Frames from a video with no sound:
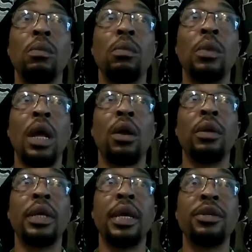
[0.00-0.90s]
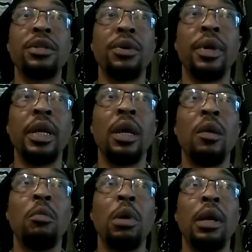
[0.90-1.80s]
not only history,
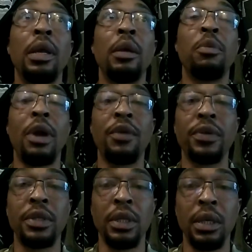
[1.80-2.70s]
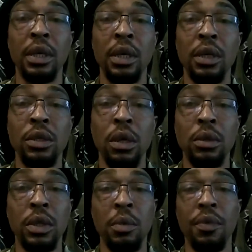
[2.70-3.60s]
but in prophecy. So
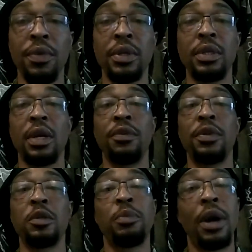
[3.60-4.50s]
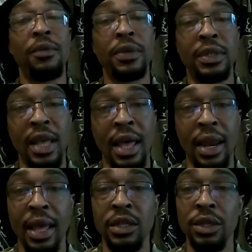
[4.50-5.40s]
some of this stuff is prophesied
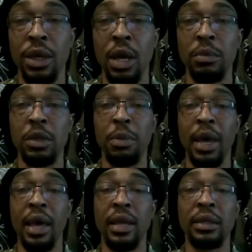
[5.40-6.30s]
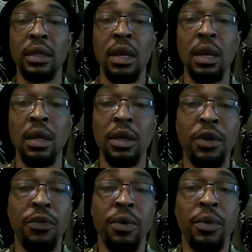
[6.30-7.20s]
as to come to pass.
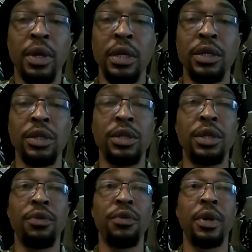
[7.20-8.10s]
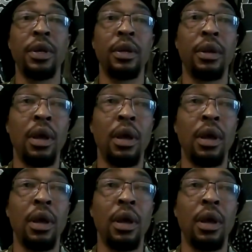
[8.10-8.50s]
Different religions, different